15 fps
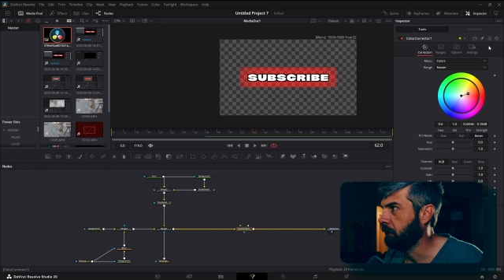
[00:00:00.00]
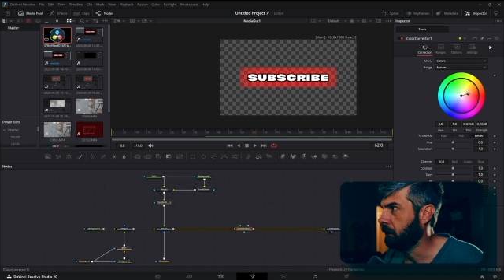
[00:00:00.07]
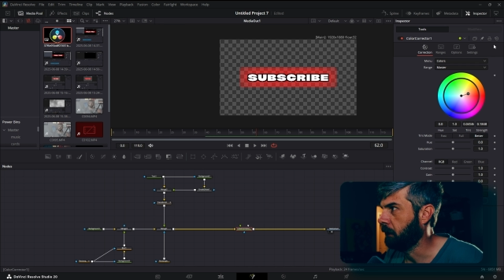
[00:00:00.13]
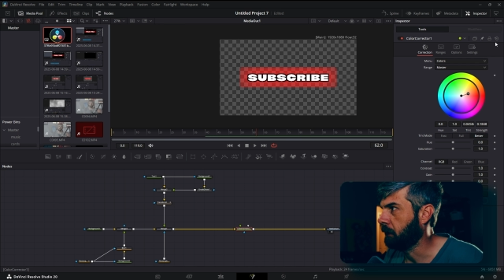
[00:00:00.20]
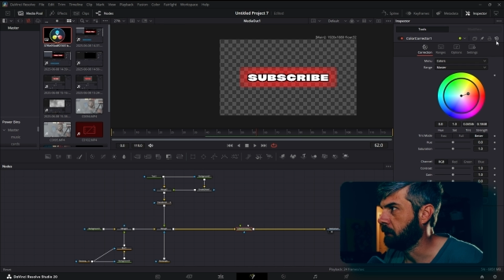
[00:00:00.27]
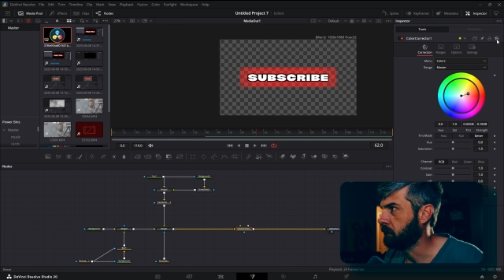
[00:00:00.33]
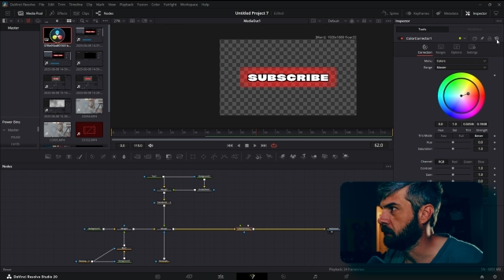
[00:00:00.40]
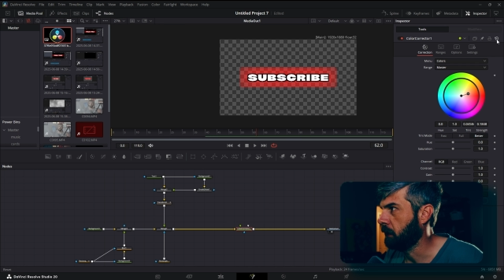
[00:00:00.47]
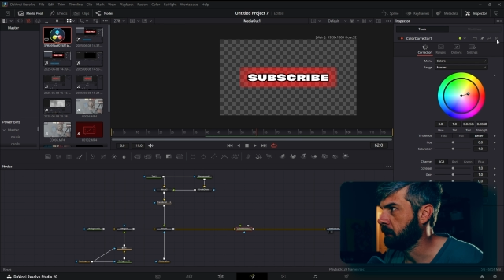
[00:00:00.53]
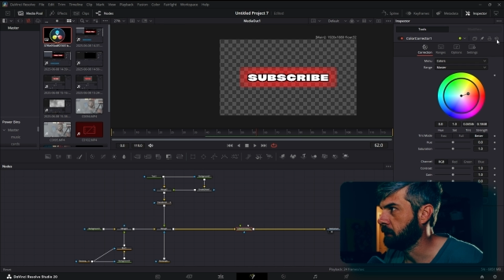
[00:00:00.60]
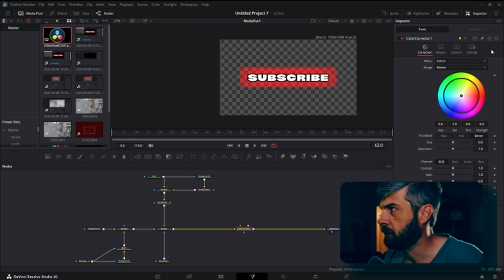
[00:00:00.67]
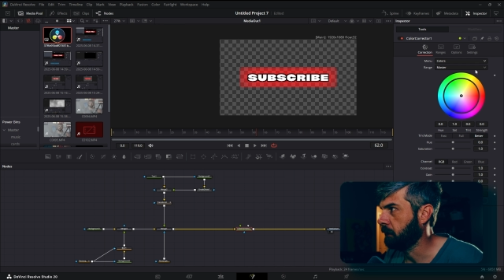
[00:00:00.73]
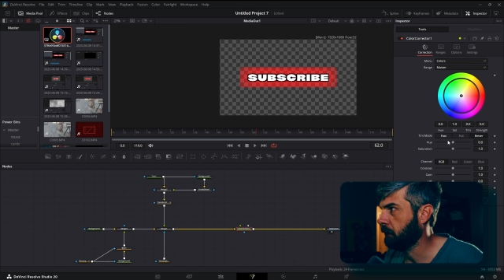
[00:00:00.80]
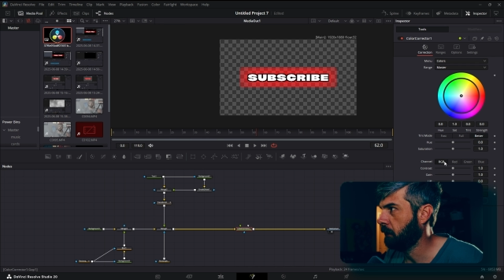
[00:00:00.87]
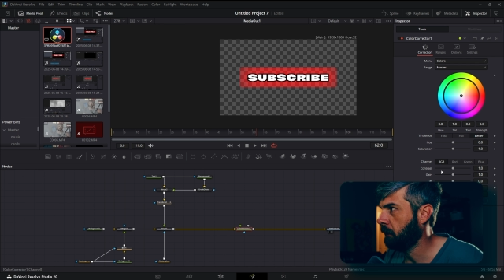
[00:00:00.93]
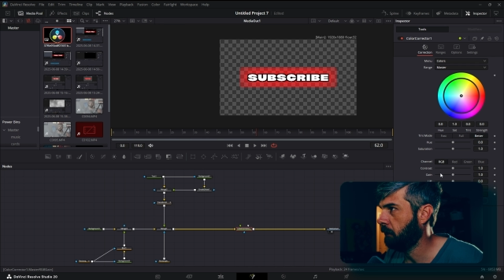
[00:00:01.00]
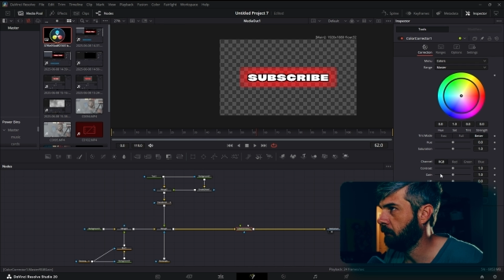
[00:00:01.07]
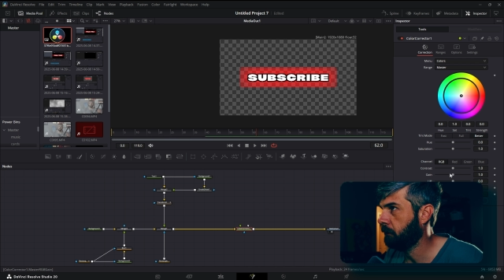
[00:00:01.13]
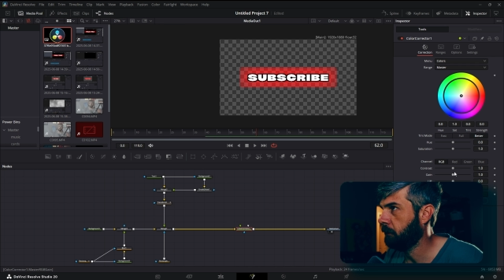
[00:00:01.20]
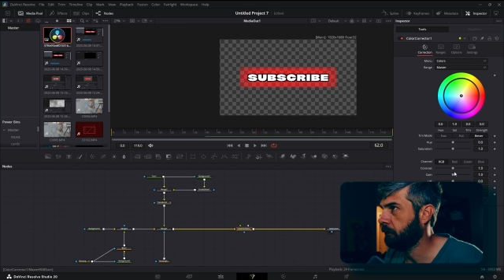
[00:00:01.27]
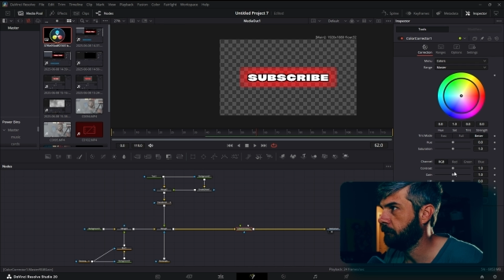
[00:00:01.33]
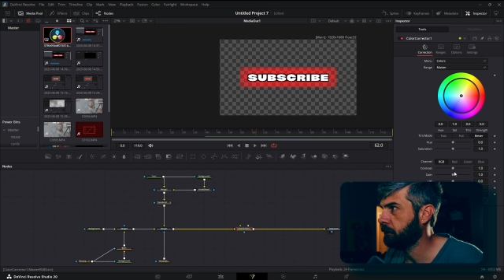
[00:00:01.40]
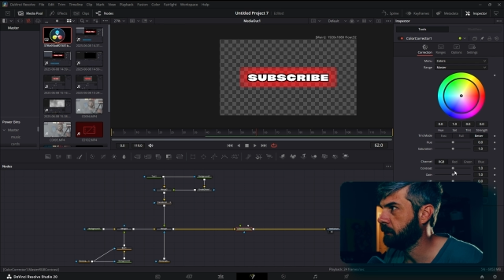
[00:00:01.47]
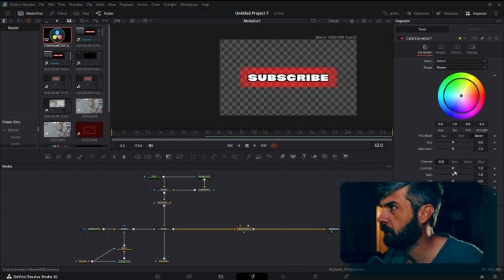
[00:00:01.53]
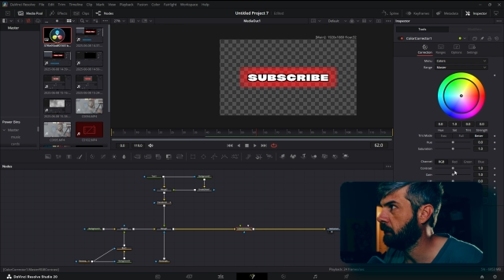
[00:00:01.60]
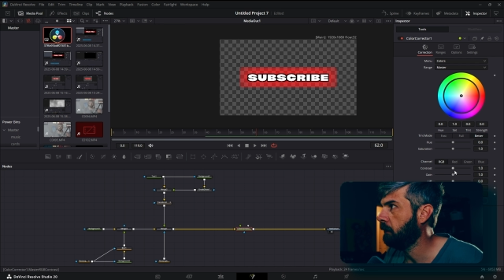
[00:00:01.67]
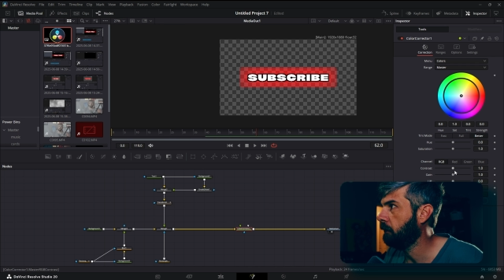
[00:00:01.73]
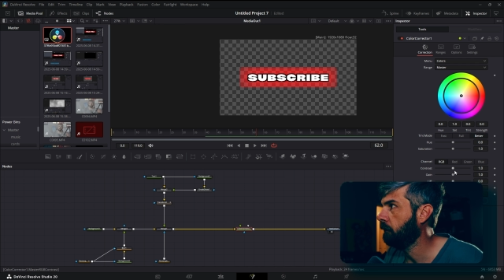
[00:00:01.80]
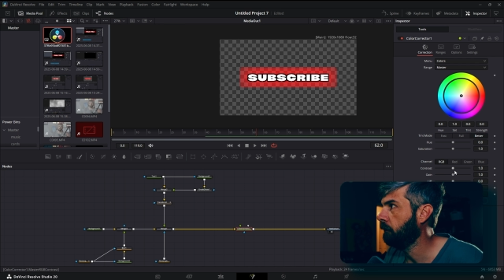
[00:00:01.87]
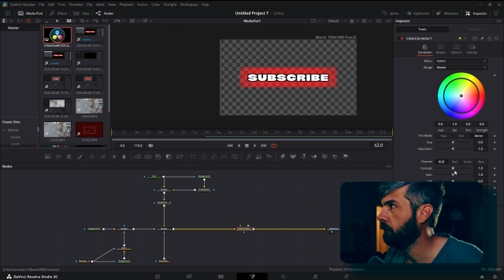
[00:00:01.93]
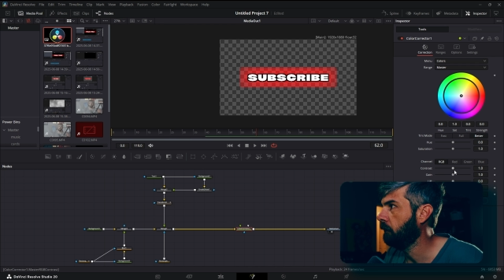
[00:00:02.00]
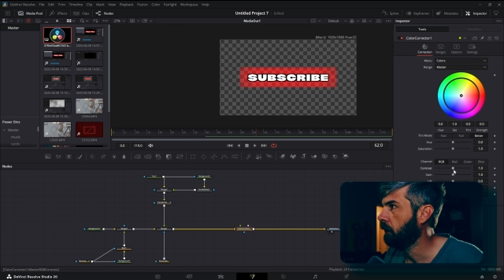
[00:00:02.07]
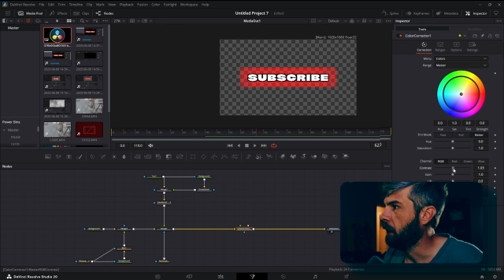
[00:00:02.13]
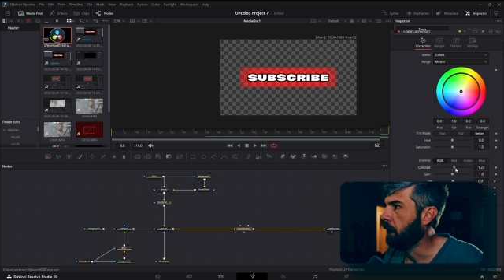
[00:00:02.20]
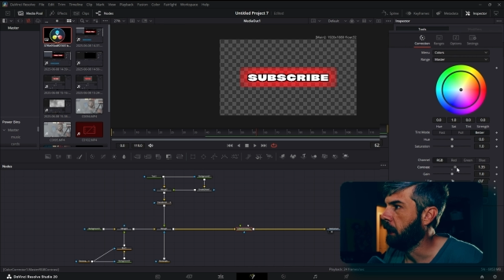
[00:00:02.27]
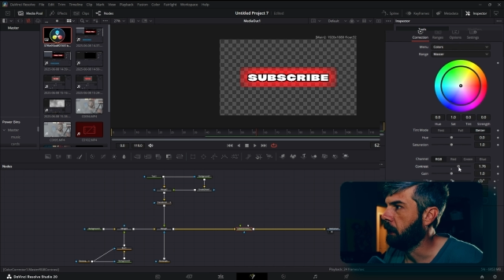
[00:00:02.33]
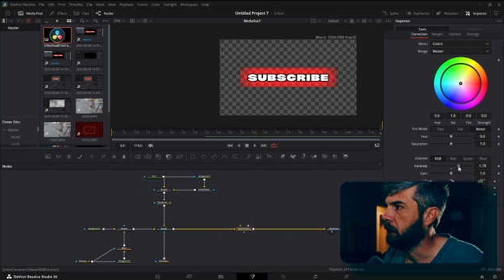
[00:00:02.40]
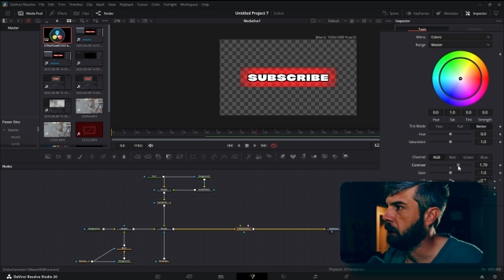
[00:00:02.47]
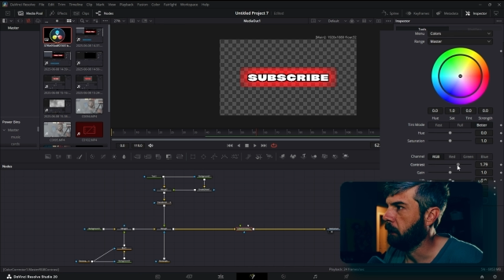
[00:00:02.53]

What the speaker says: It can change the color of stuff, and